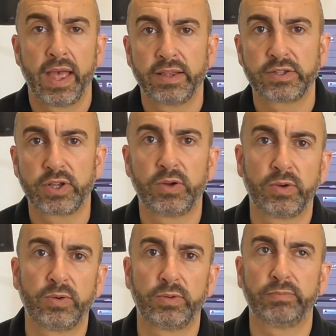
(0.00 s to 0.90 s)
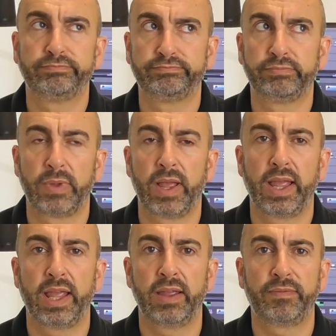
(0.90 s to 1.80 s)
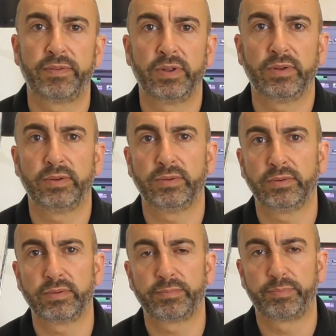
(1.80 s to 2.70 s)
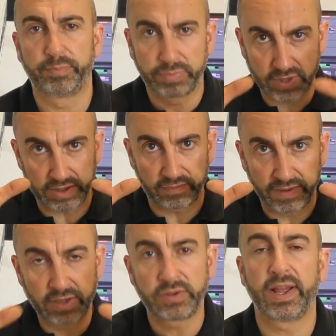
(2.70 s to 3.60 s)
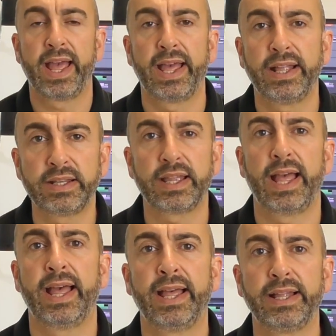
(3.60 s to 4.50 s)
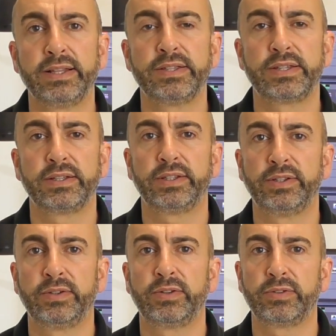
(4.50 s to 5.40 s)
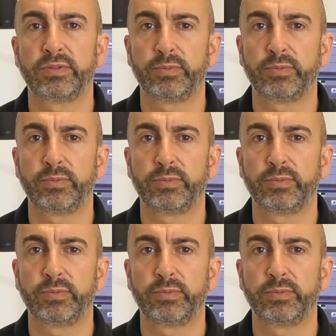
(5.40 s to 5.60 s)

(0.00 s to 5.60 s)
So if you got the thing on your head and you're